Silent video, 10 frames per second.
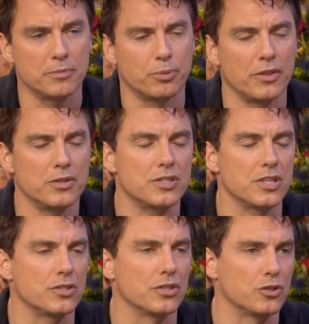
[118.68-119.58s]
brother and
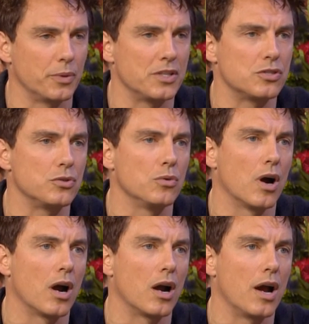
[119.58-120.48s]
sister, twins who
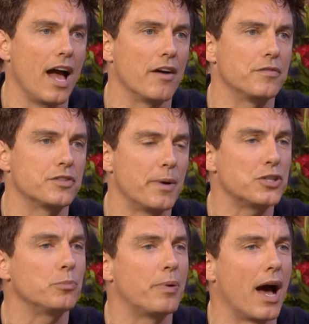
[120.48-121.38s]
have
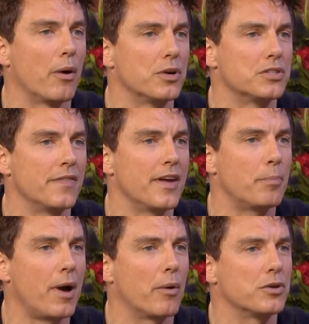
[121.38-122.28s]
special powers, and their
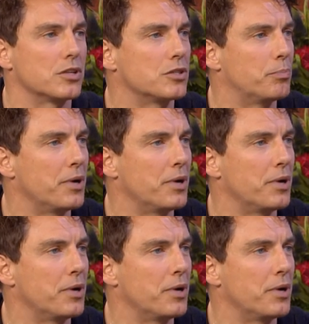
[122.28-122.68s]
powers are to